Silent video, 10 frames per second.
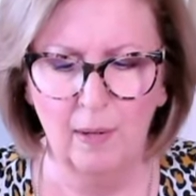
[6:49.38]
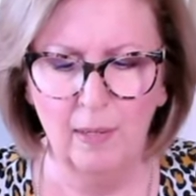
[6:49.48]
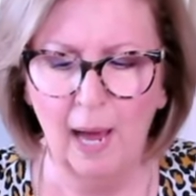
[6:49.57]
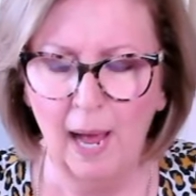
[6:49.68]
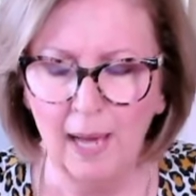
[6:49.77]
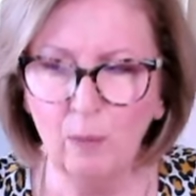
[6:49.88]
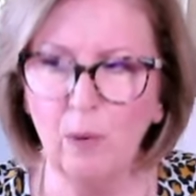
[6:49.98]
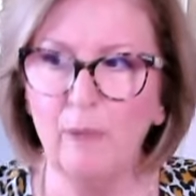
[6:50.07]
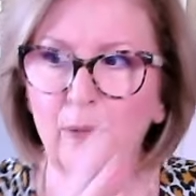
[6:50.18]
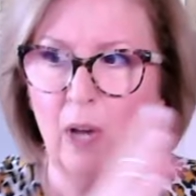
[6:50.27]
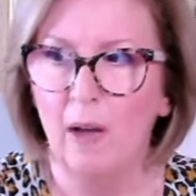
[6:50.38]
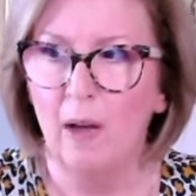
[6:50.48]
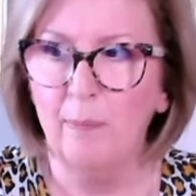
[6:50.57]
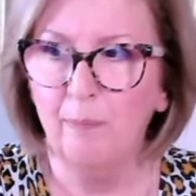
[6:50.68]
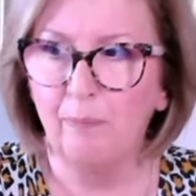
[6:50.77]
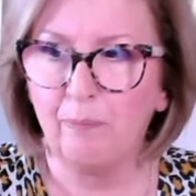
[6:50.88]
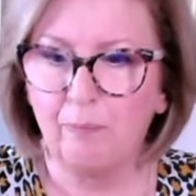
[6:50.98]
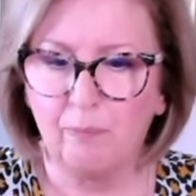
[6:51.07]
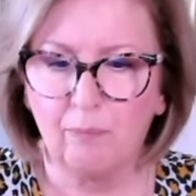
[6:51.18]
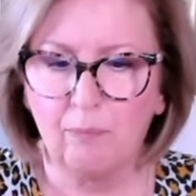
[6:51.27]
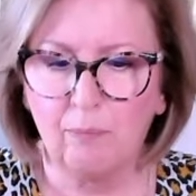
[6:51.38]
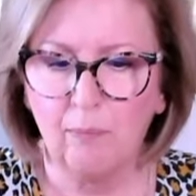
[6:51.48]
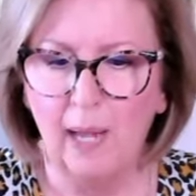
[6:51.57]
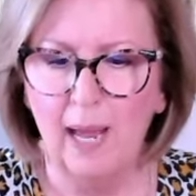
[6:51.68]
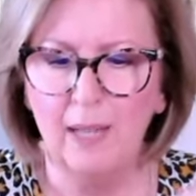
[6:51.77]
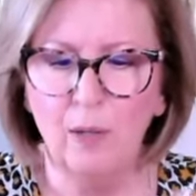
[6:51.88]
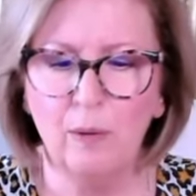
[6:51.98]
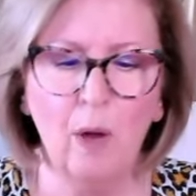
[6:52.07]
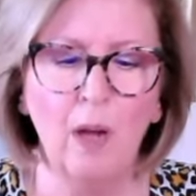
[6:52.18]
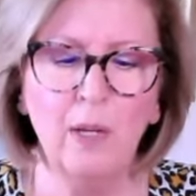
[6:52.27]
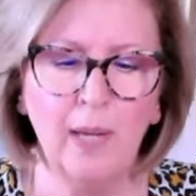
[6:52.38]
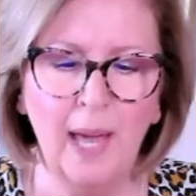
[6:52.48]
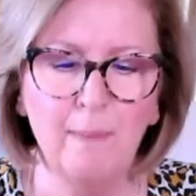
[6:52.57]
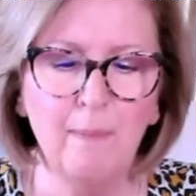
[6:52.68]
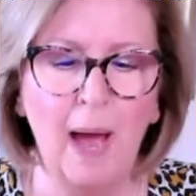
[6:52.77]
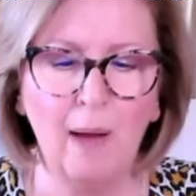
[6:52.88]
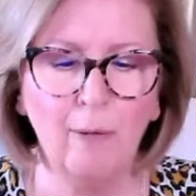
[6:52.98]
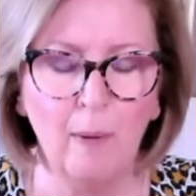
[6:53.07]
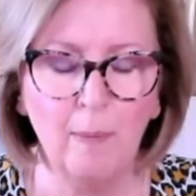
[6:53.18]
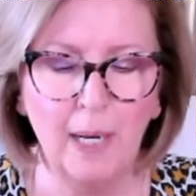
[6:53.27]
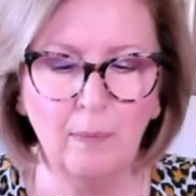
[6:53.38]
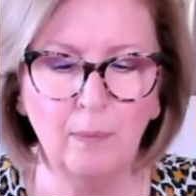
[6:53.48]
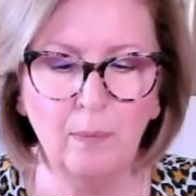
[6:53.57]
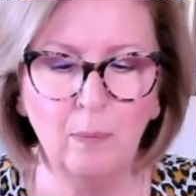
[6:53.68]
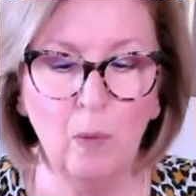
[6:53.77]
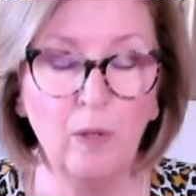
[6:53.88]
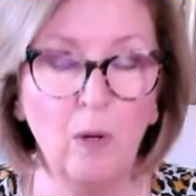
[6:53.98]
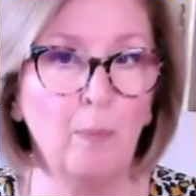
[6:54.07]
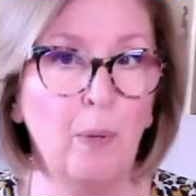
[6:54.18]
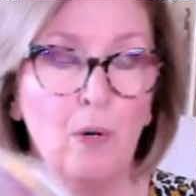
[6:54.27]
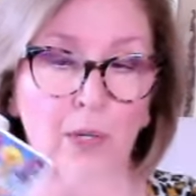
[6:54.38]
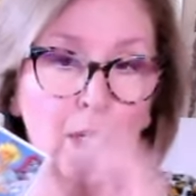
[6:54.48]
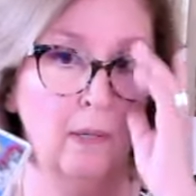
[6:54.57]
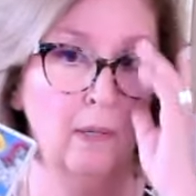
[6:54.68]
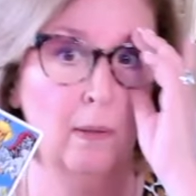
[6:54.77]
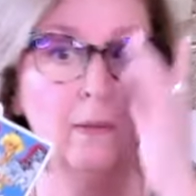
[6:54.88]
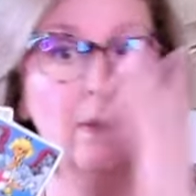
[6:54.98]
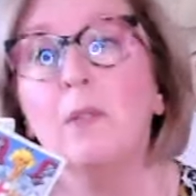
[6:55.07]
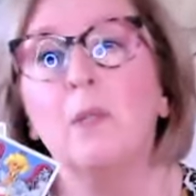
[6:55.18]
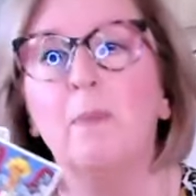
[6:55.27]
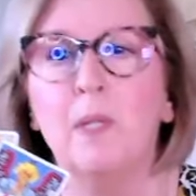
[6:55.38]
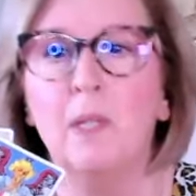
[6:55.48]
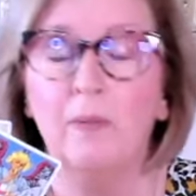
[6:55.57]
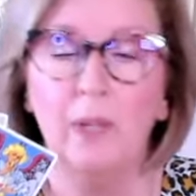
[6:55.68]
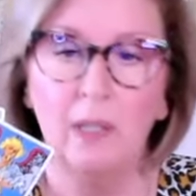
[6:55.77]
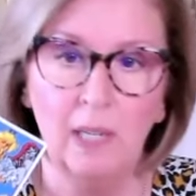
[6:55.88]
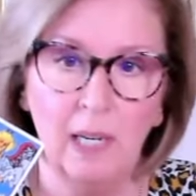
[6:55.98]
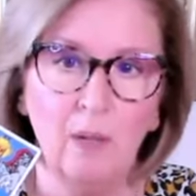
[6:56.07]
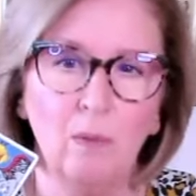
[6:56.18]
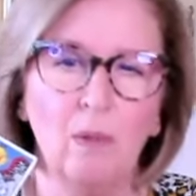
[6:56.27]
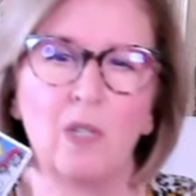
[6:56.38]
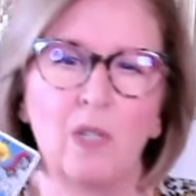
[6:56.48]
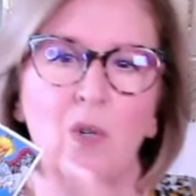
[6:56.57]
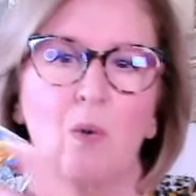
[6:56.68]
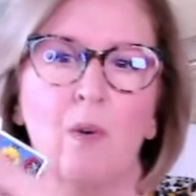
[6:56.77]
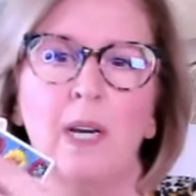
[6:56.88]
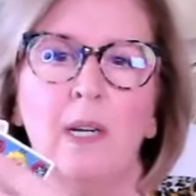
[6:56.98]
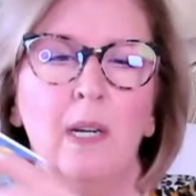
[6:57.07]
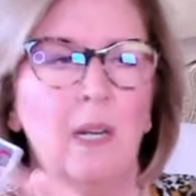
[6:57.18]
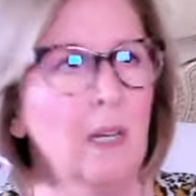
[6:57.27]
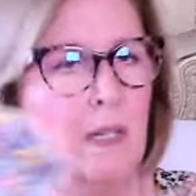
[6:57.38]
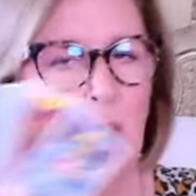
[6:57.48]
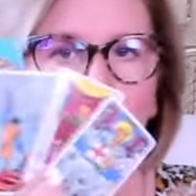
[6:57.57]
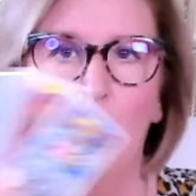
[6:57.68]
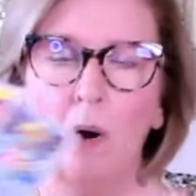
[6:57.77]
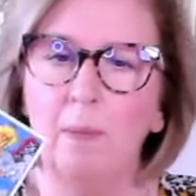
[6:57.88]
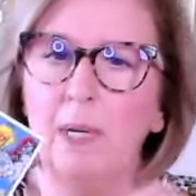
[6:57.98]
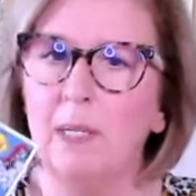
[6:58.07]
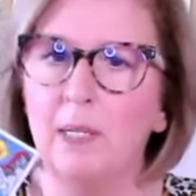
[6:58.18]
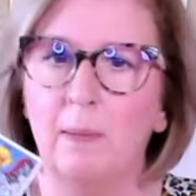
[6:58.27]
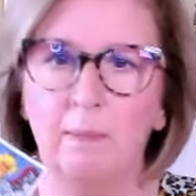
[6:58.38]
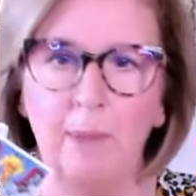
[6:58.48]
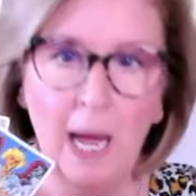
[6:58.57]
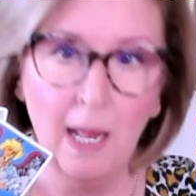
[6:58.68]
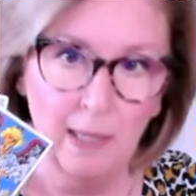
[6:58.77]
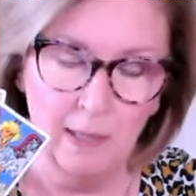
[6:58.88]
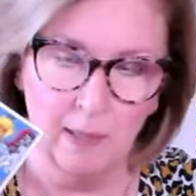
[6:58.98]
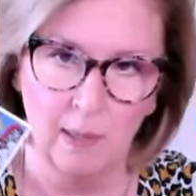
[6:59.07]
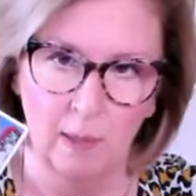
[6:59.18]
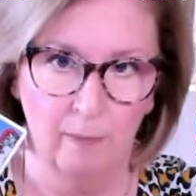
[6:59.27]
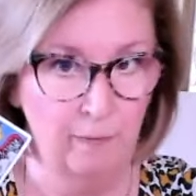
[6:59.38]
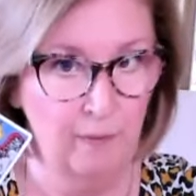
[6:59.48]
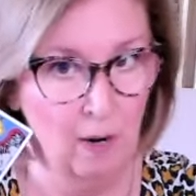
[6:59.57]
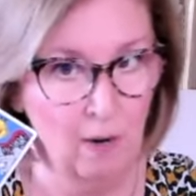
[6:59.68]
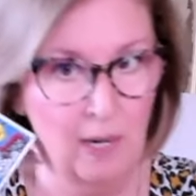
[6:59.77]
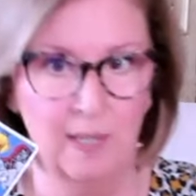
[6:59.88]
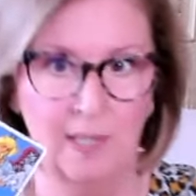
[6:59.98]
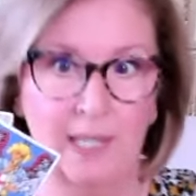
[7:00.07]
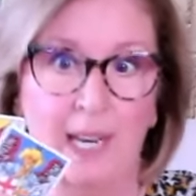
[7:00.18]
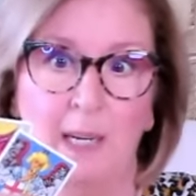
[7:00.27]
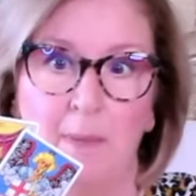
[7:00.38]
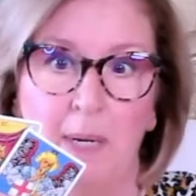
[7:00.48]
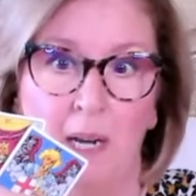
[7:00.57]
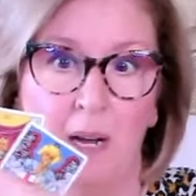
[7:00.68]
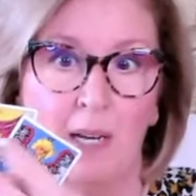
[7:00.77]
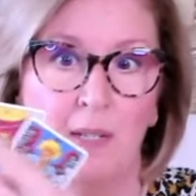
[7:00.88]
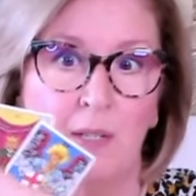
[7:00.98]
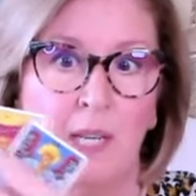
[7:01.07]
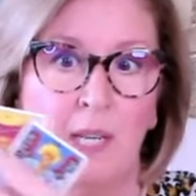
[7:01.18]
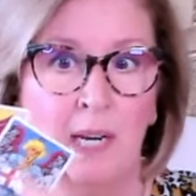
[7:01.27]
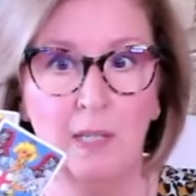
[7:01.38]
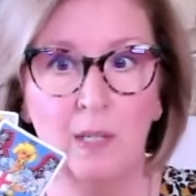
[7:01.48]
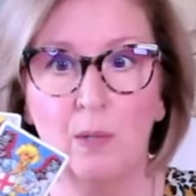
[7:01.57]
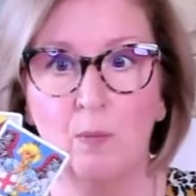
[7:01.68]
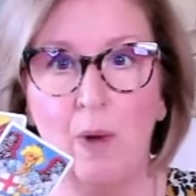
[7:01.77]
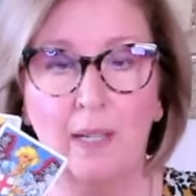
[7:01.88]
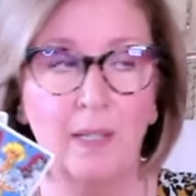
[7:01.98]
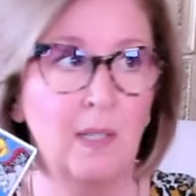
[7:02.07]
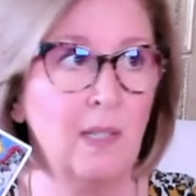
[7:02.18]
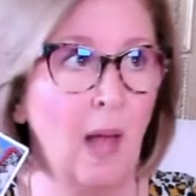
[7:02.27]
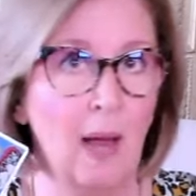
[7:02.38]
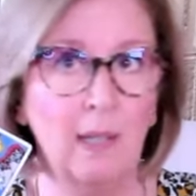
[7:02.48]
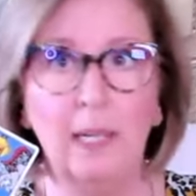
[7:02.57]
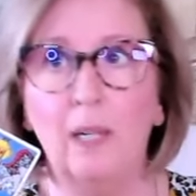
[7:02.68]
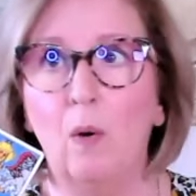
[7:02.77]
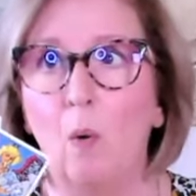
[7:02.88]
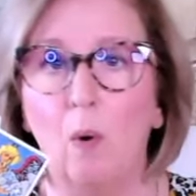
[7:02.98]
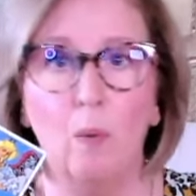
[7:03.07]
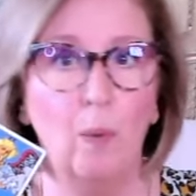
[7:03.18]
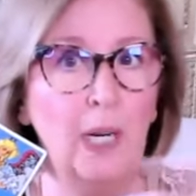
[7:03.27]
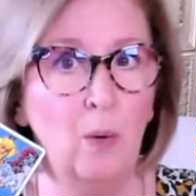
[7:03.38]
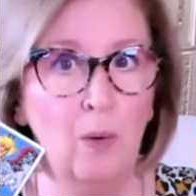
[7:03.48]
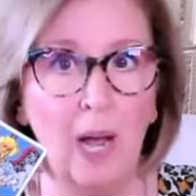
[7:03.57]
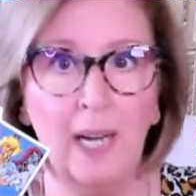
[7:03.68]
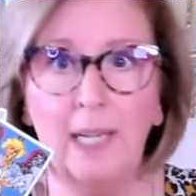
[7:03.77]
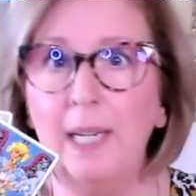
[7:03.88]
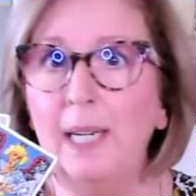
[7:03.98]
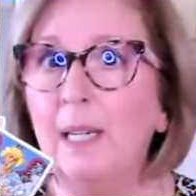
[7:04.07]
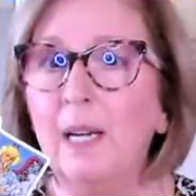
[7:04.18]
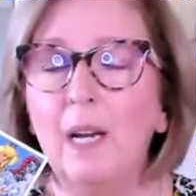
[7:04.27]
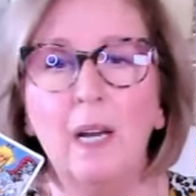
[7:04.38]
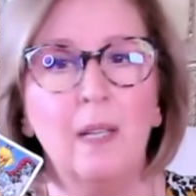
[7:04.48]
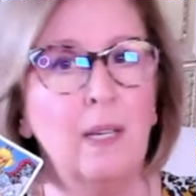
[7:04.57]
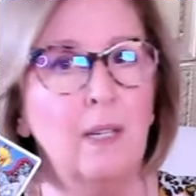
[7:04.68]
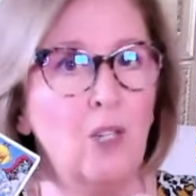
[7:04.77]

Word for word: you had a rough time and you thought you came back from it with your person specifically restoring some harmony, some balance, some fairness, getting beyond things, reconciling or reuniting. The